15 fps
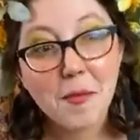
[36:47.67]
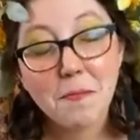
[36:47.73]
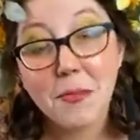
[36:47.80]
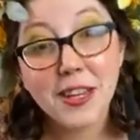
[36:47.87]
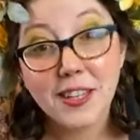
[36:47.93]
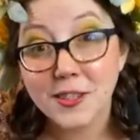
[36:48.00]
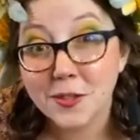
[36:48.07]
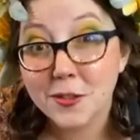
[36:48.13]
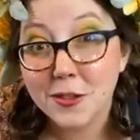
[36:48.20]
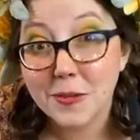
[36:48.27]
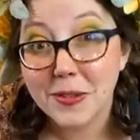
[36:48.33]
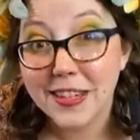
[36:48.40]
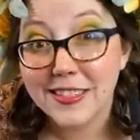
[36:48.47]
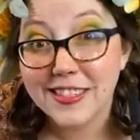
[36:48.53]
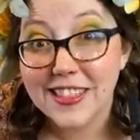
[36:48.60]
But it's cool
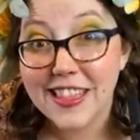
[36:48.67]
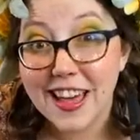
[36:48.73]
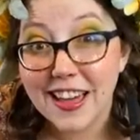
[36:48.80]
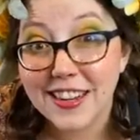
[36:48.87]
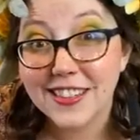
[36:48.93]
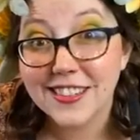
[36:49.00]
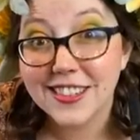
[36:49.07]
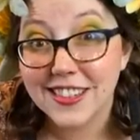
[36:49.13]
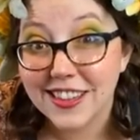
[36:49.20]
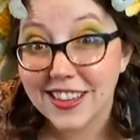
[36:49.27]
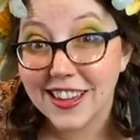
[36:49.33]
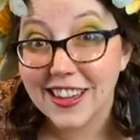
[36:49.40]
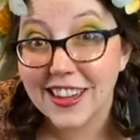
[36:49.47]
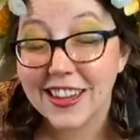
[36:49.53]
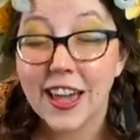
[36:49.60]
because that is
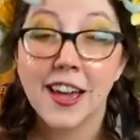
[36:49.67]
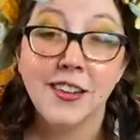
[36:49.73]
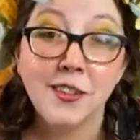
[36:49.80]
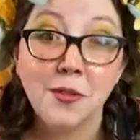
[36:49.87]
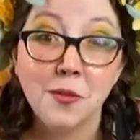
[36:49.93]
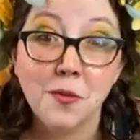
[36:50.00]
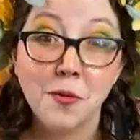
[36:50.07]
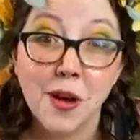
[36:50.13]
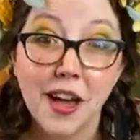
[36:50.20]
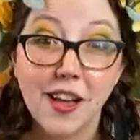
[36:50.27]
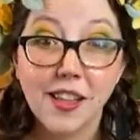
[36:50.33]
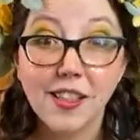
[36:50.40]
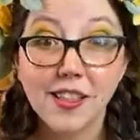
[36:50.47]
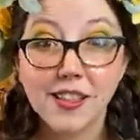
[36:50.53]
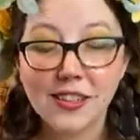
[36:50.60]
clay as
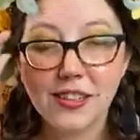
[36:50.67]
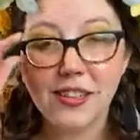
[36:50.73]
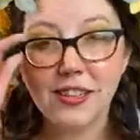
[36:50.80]
well.